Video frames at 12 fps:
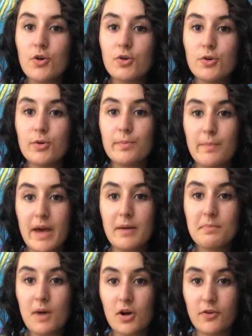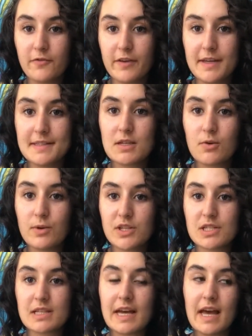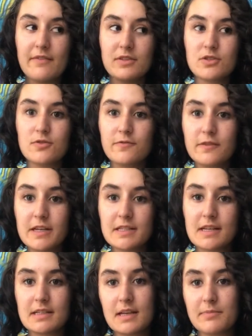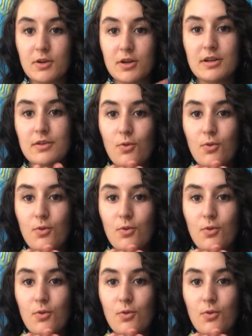who make monofins, which is like having two fins except they're